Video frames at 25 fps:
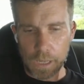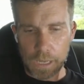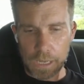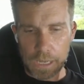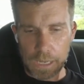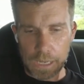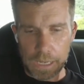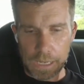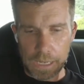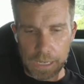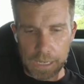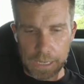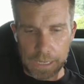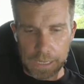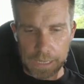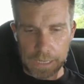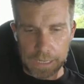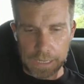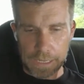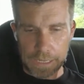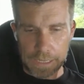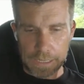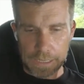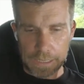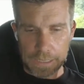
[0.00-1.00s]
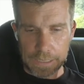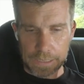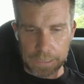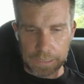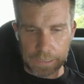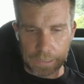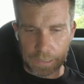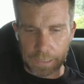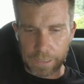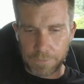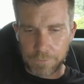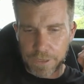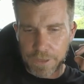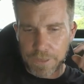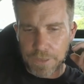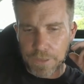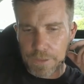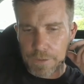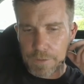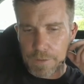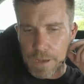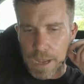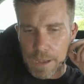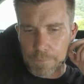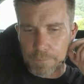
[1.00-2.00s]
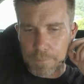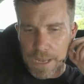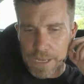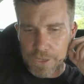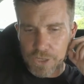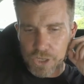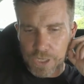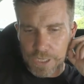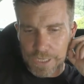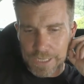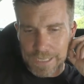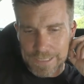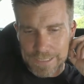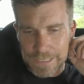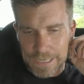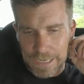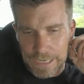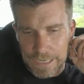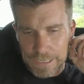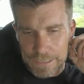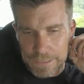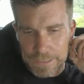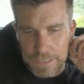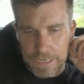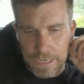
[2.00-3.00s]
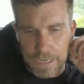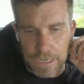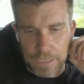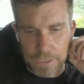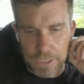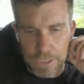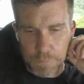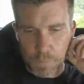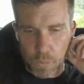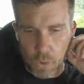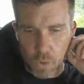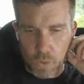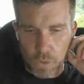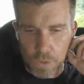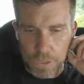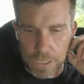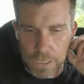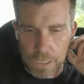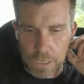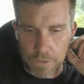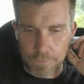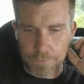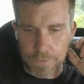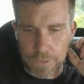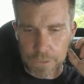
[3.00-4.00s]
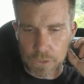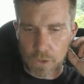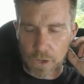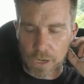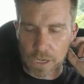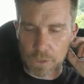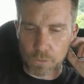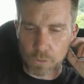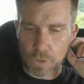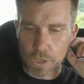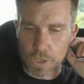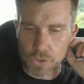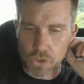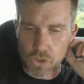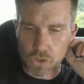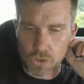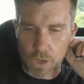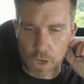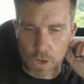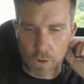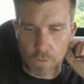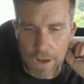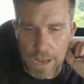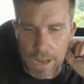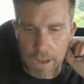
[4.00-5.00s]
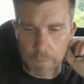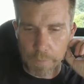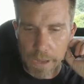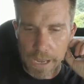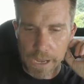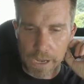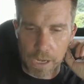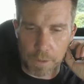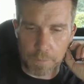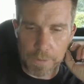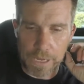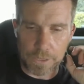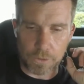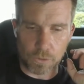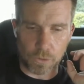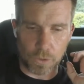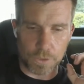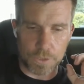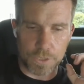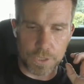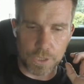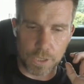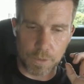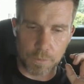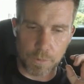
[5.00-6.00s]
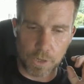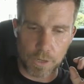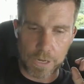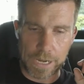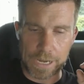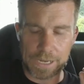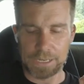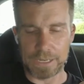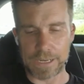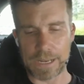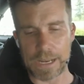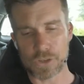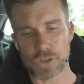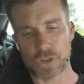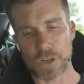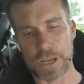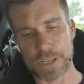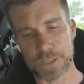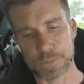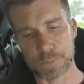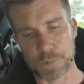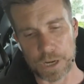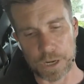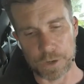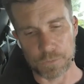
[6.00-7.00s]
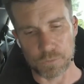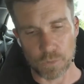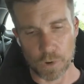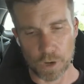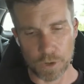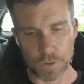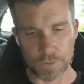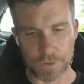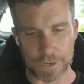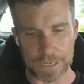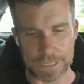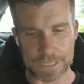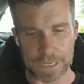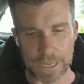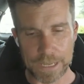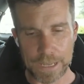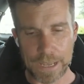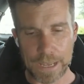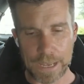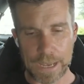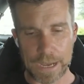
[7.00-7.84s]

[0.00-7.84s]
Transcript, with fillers: Uh, Levithan Magic has asked, how does porting affect idle control and power band on a turbo and naturally aspirated rotaries?